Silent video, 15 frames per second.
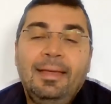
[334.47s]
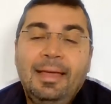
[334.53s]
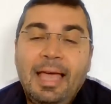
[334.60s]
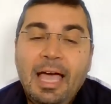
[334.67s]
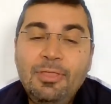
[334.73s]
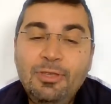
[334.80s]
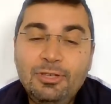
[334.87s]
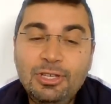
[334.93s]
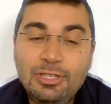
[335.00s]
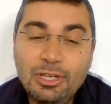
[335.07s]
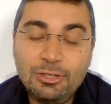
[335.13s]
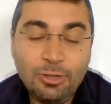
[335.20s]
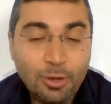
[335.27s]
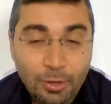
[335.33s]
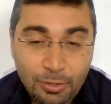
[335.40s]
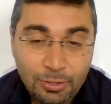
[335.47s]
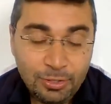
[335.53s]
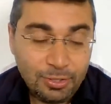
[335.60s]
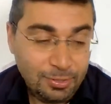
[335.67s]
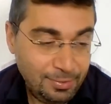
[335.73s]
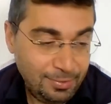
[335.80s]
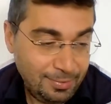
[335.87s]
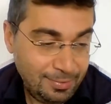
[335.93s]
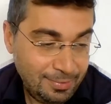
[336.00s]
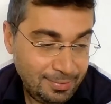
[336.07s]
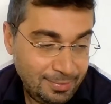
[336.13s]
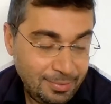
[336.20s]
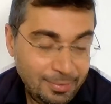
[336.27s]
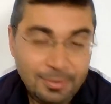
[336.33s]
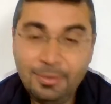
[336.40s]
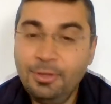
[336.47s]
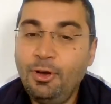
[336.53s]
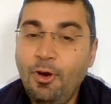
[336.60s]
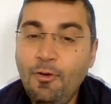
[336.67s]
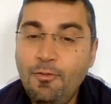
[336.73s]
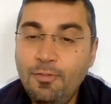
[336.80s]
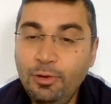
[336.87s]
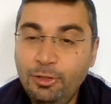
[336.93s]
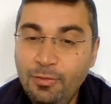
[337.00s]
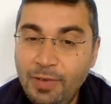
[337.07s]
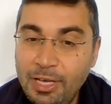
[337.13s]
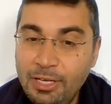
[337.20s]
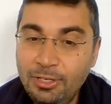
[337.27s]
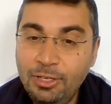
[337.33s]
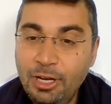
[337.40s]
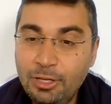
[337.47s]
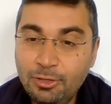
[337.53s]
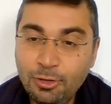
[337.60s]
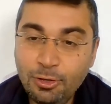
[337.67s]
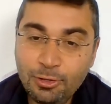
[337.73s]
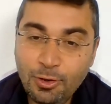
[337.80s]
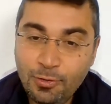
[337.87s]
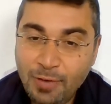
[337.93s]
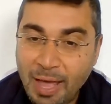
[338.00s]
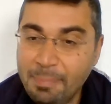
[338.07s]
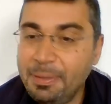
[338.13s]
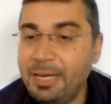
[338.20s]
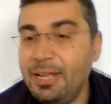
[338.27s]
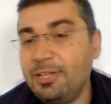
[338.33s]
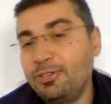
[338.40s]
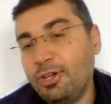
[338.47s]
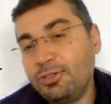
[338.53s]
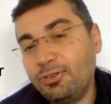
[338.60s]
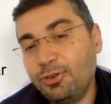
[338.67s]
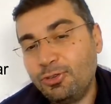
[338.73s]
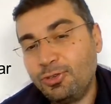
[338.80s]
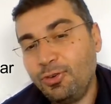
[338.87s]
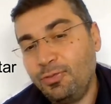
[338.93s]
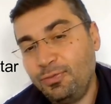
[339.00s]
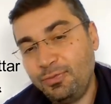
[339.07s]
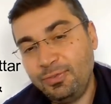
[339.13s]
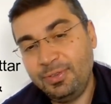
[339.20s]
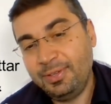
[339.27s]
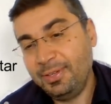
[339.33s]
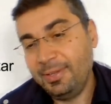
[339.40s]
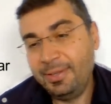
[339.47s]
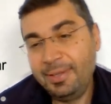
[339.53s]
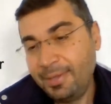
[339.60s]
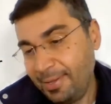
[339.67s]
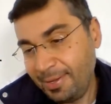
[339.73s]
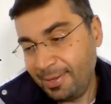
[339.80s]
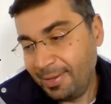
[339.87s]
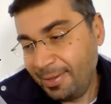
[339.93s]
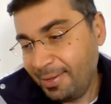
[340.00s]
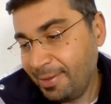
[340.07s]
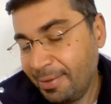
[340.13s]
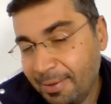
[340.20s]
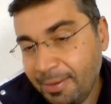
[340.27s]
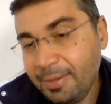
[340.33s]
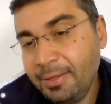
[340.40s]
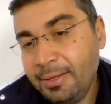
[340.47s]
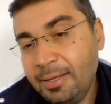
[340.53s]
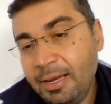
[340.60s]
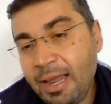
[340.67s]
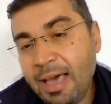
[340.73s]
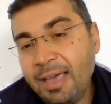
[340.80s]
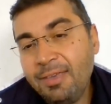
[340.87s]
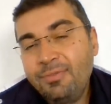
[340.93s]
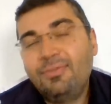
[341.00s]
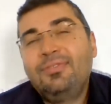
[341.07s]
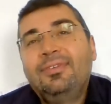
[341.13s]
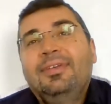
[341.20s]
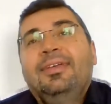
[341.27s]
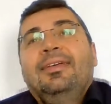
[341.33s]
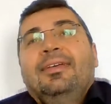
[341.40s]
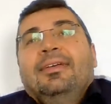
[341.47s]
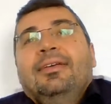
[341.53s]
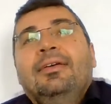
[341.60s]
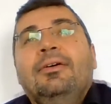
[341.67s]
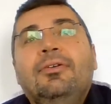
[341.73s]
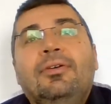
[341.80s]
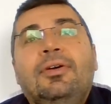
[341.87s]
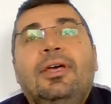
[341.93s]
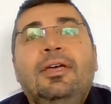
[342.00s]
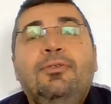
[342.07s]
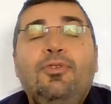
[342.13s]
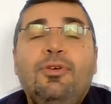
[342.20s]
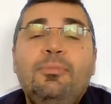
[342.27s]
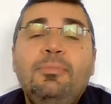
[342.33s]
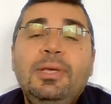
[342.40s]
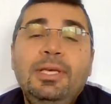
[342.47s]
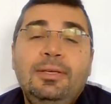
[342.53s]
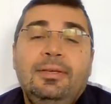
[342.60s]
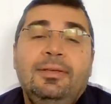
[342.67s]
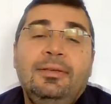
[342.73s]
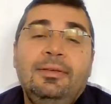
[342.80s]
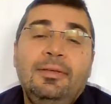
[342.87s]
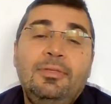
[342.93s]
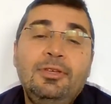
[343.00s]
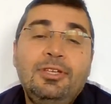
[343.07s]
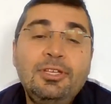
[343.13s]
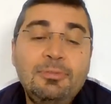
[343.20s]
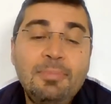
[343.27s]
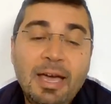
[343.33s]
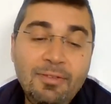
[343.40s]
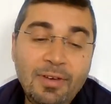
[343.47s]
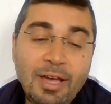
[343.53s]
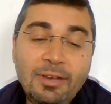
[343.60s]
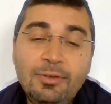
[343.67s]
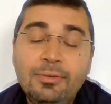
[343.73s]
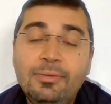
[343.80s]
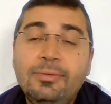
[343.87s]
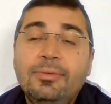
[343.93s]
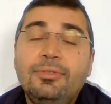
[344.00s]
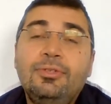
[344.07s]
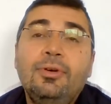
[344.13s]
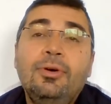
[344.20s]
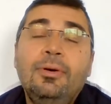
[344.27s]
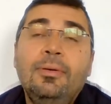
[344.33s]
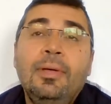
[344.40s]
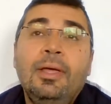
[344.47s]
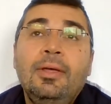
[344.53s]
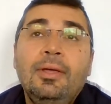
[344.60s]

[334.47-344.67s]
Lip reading: and this is a source of motivation, a source of happiness, a source of life. Okay, for me, this is my value. So